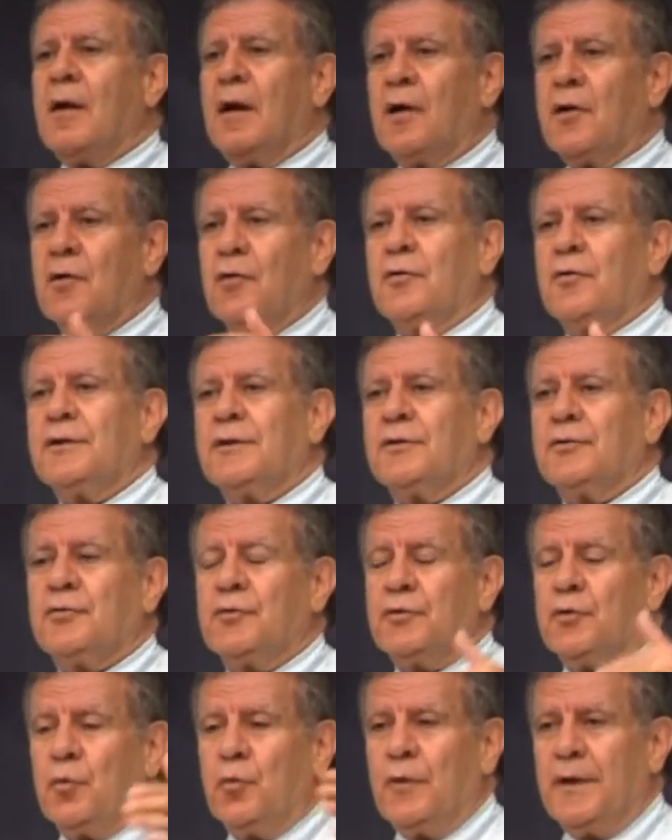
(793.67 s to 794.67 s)
according
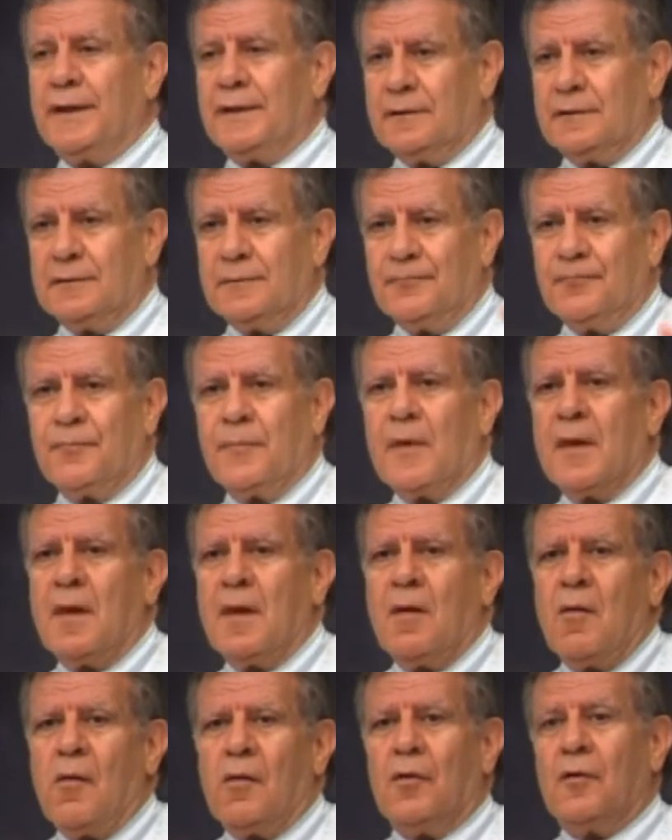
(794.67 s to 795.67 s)
to the will
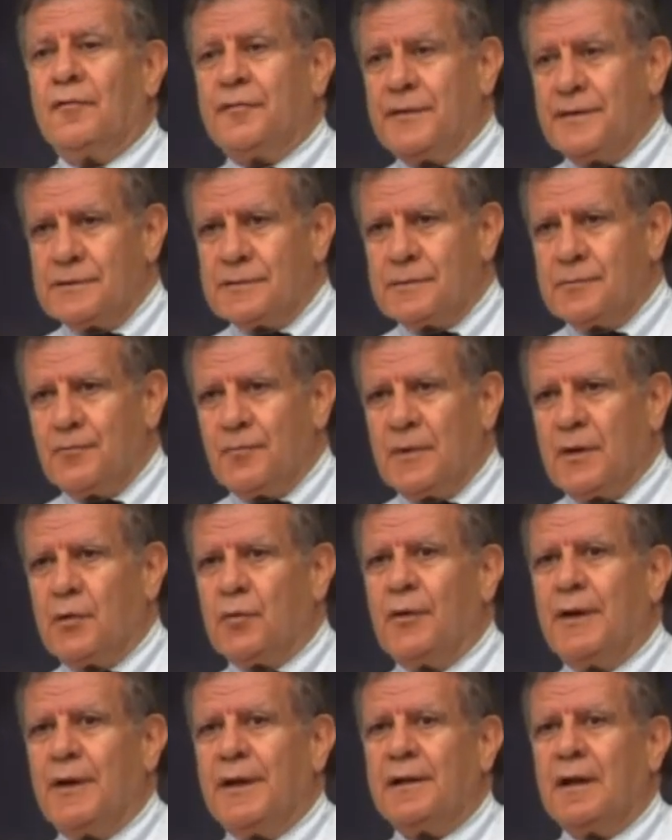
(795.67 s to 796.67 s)
of his
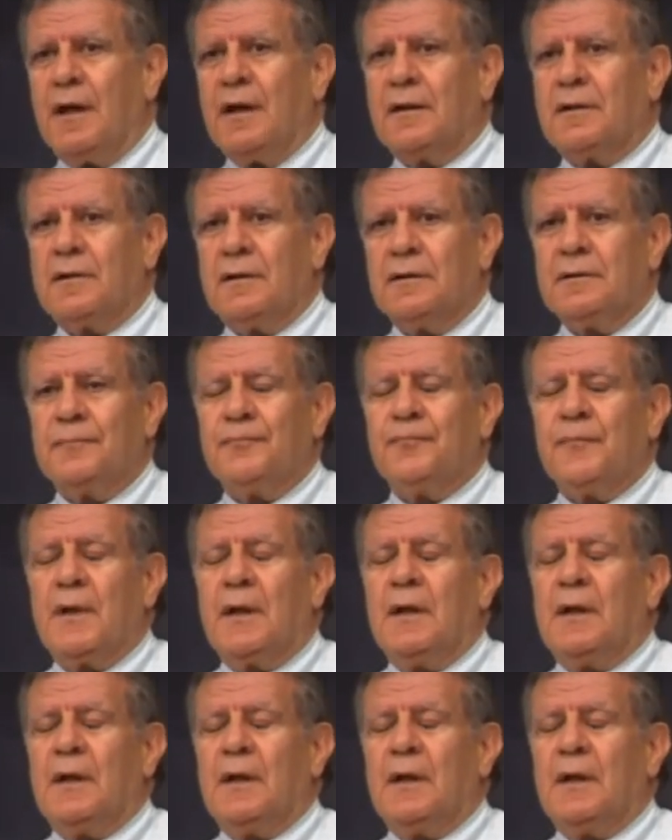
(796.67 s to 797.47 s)
great uncle,